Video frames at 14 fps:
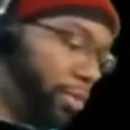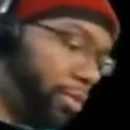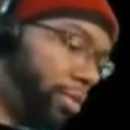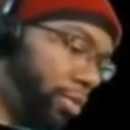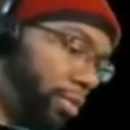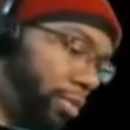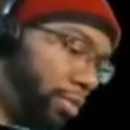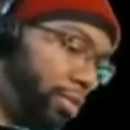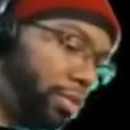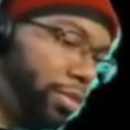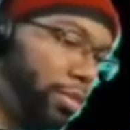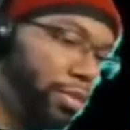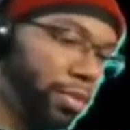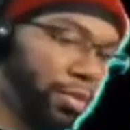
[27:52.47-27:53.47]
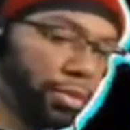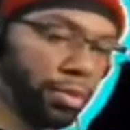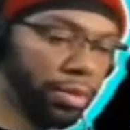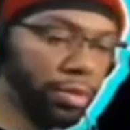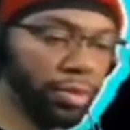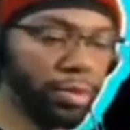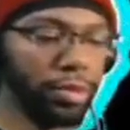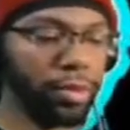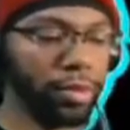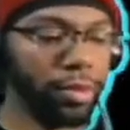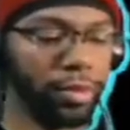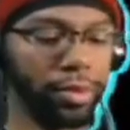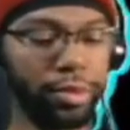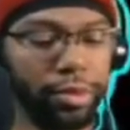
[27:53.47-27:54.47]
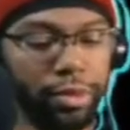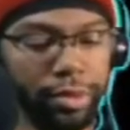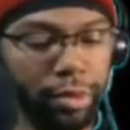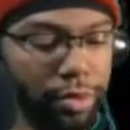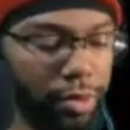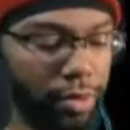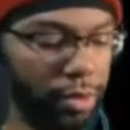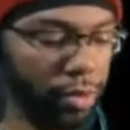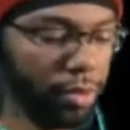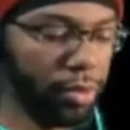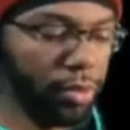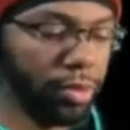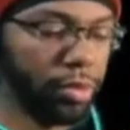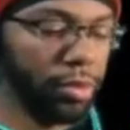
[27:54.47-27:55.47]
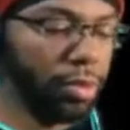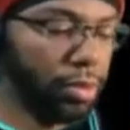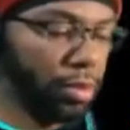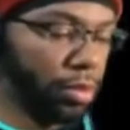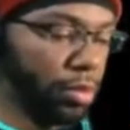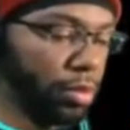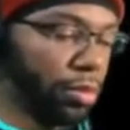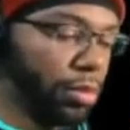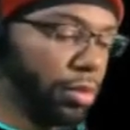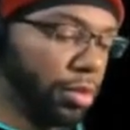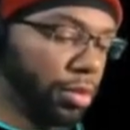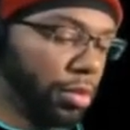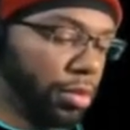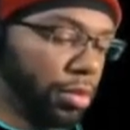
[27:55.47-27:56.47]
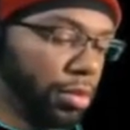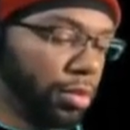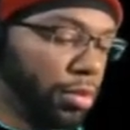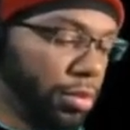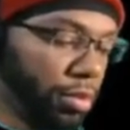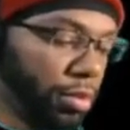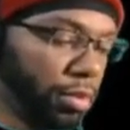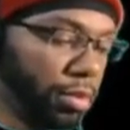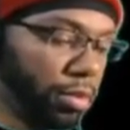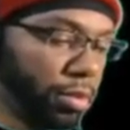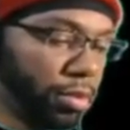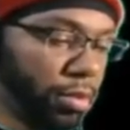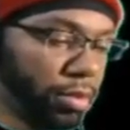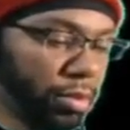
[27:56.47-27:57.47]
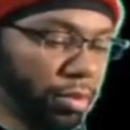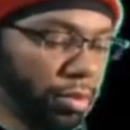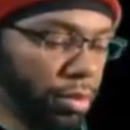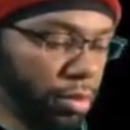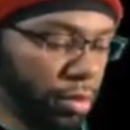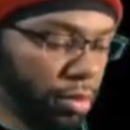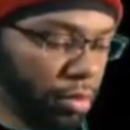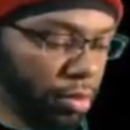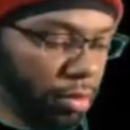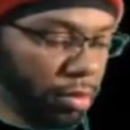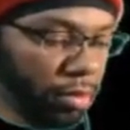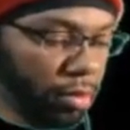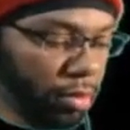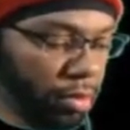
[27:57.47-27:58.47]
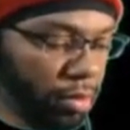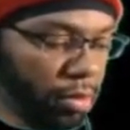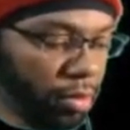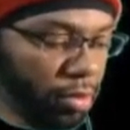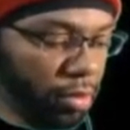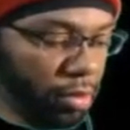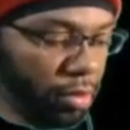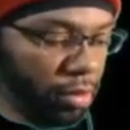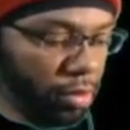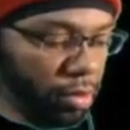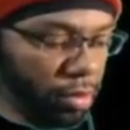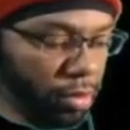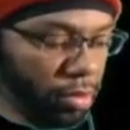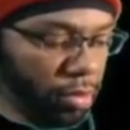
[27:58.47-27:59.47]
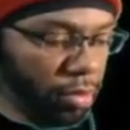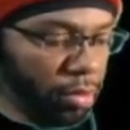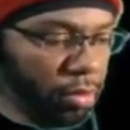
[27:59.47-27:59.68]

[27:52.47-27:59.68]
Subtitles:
No words are spoken by the person on screen.